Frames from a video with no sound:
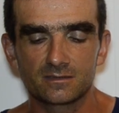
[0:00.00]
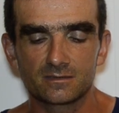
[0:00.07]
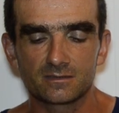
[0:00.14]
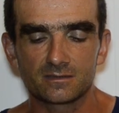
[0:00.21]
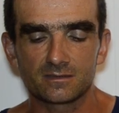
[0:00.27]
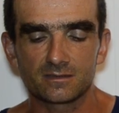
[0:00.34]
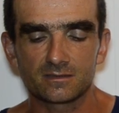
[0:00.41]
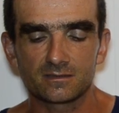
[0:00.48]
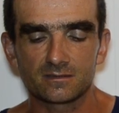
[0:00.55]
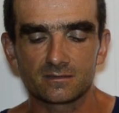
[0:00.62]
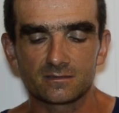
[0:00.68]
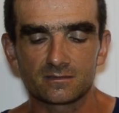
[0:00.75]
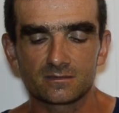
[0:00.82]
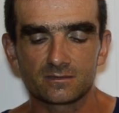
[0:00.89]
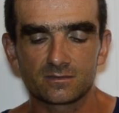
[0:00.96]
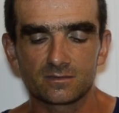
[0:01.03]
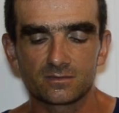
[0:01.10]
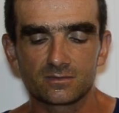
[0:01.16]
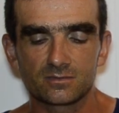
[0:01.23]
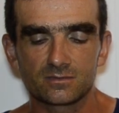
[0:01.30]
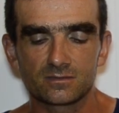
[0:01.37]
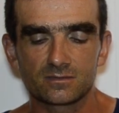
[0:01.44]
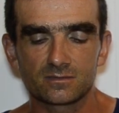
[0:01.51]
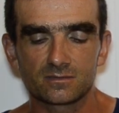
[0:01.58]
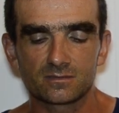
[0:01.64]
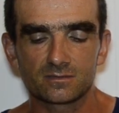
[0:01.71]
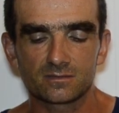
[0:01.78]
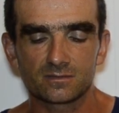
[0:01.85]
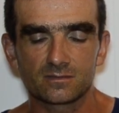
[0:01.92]
so he should
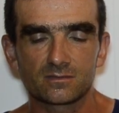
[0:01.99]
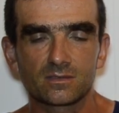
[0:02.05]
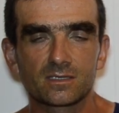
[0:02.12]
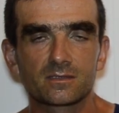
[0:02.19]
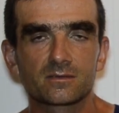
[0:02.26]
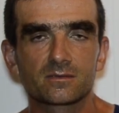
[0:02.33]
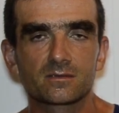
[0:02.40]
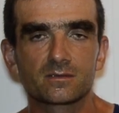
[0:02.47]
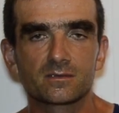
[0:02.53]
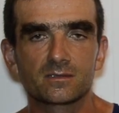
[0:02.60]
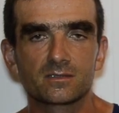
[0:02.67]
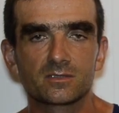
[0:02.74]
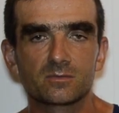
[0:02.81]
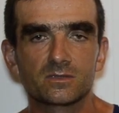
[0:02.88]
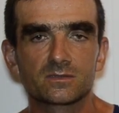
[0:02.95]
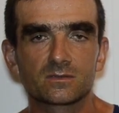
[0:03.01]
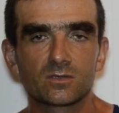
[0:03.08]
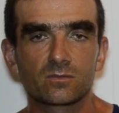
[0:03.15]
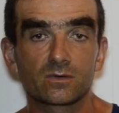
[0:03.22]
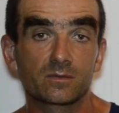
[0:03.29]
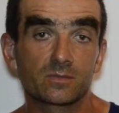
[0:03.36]
run a little bit slower,